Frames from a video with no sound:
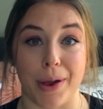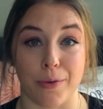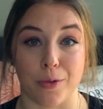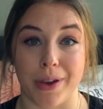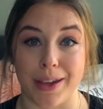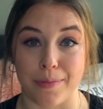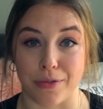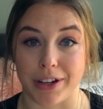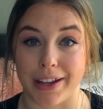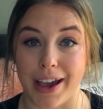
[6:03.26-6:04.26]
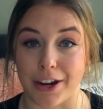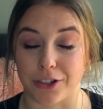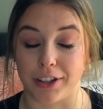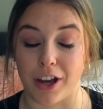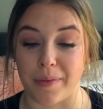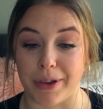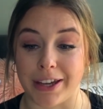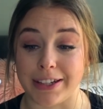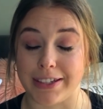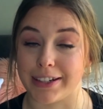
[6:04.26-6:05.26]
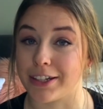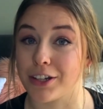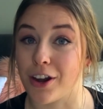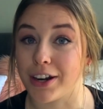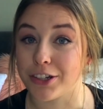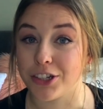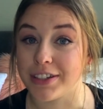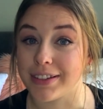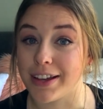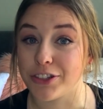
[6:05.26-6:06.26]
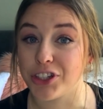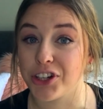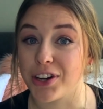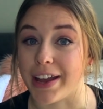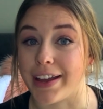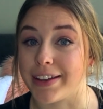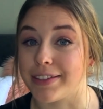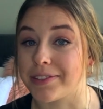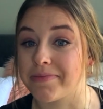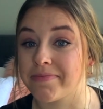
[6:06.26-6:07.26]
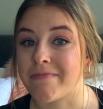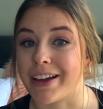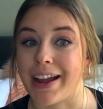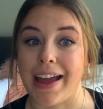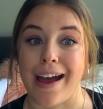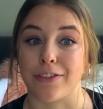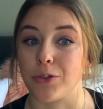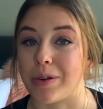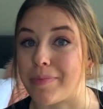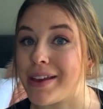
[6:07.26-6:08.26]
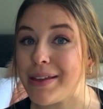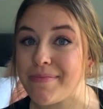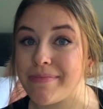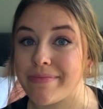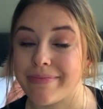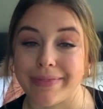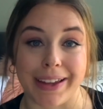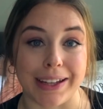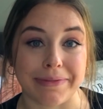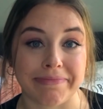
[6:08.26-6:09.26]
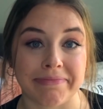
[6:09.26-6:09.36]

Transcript: My roommate Brie actually got me addicted to cottage cheese last year, and like I have to admit, like